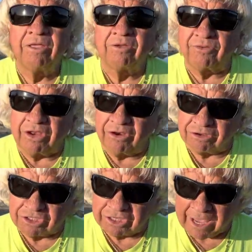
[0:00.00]
feeding on
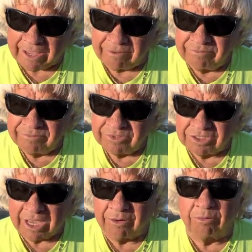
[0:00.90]
shad,
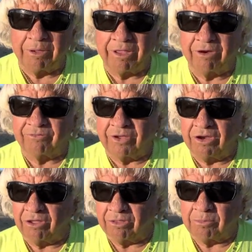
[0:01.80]
Shad will be in there feeding
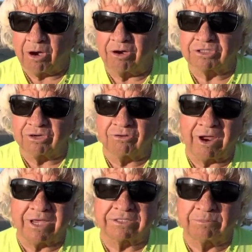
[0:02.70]
on the moss and
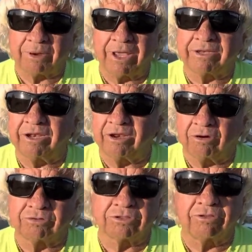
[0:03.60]
grass and plankton that
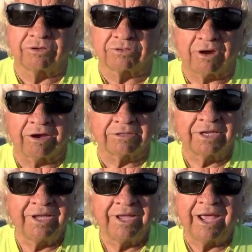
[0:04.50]
grows on those rocks,
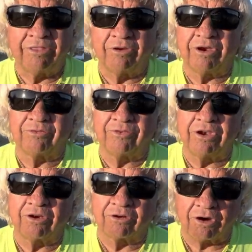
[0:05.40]
and they're in there
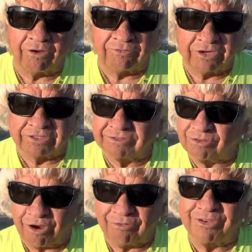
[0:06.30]
feeding on crawfish.
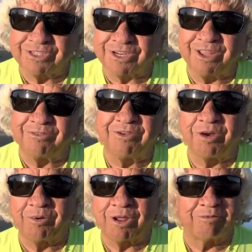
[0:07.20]
Crawfish live
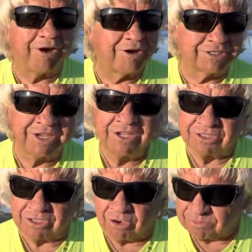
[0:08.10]
around rocks.
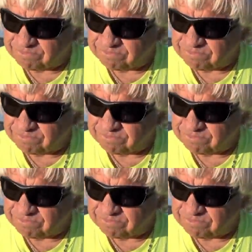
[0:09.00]
So